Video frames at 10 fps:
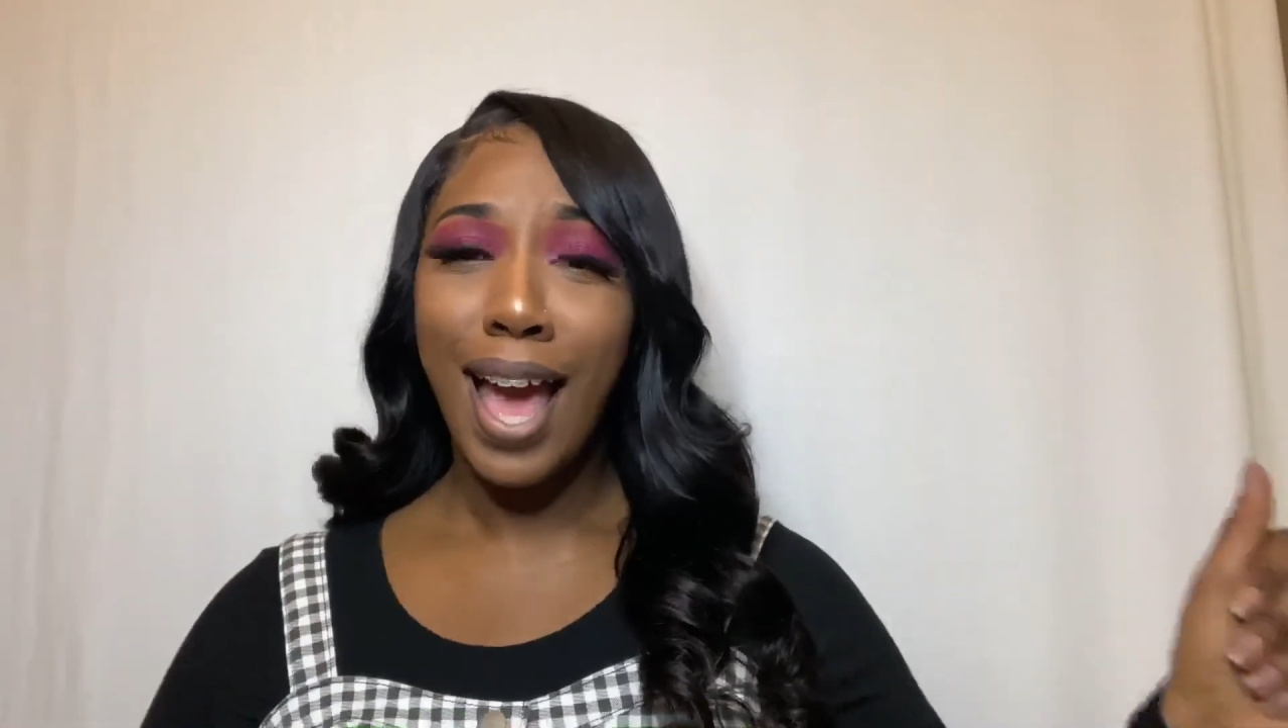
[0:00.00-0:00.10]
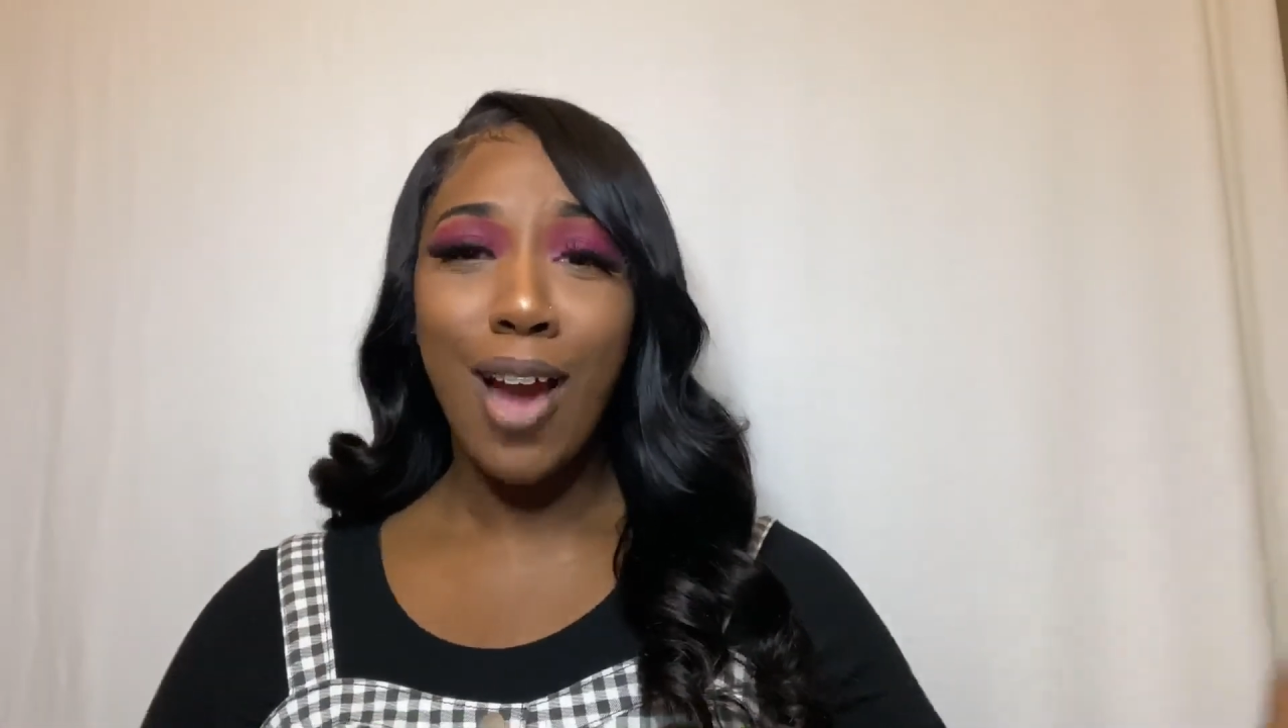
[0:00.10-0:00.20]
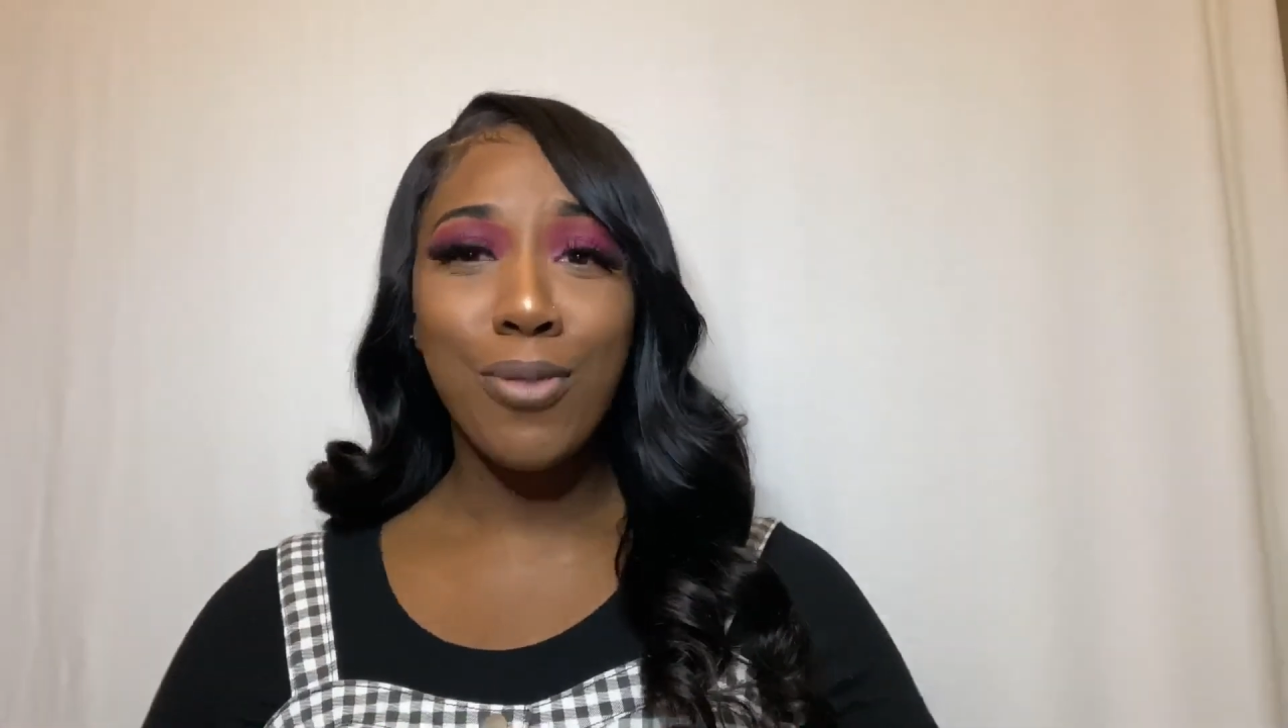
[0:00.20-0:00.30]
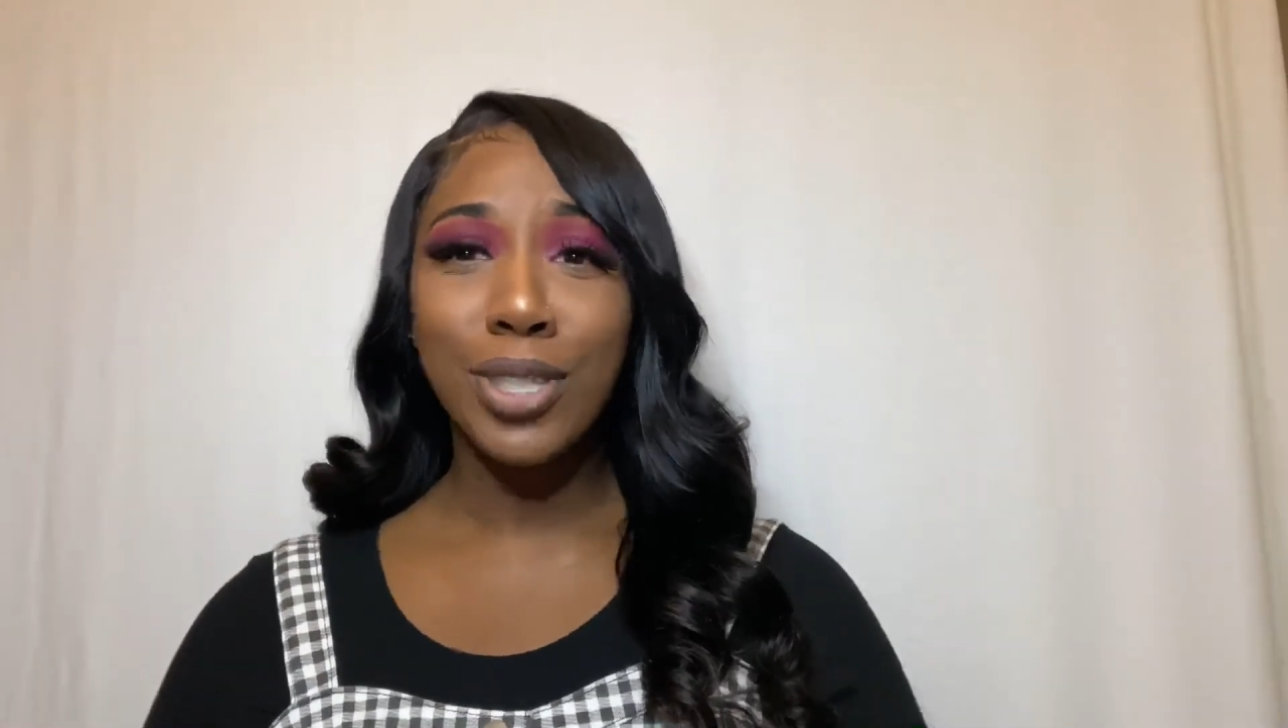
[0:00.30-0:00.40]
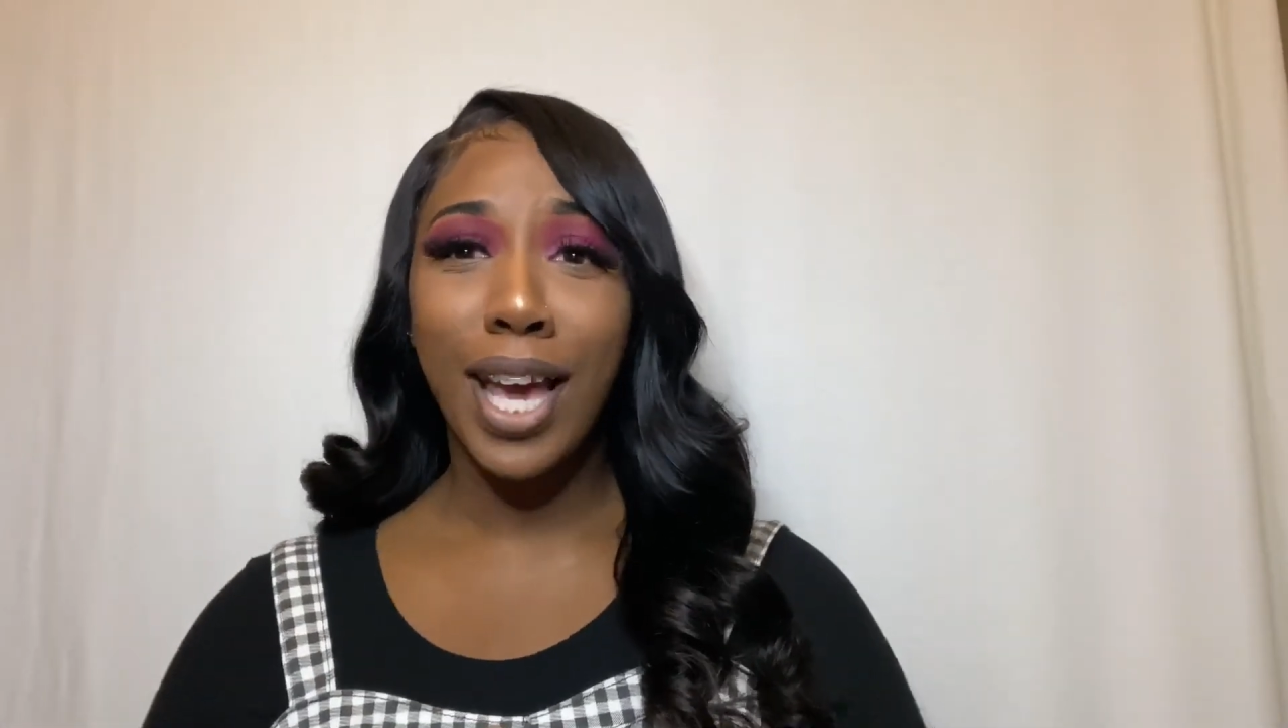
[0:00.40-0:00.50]
I
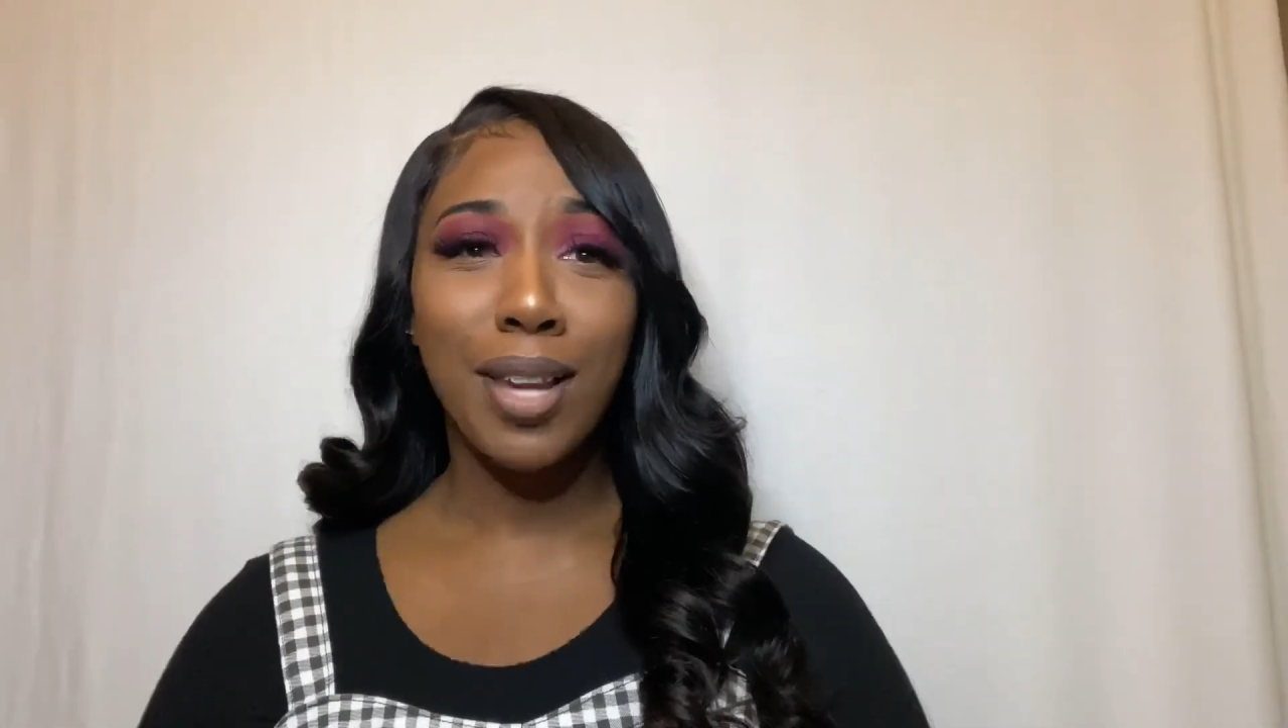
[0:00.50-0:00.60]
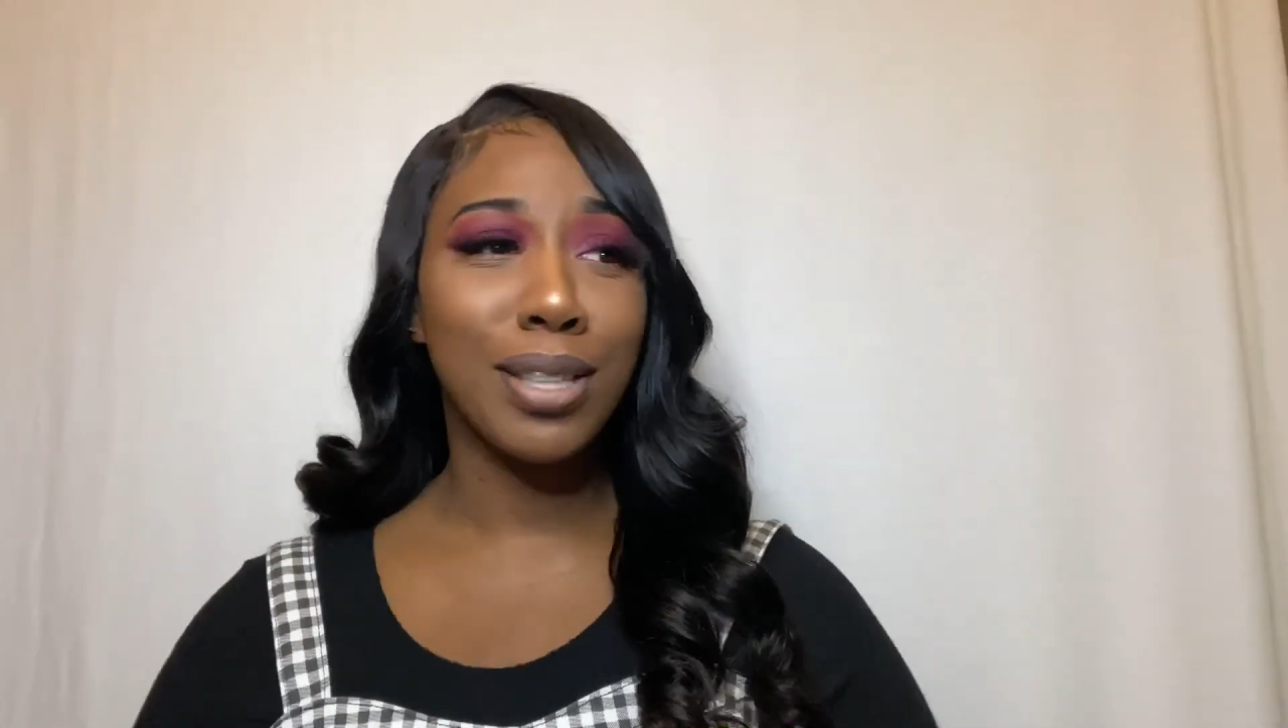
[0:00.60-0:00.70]
wish I had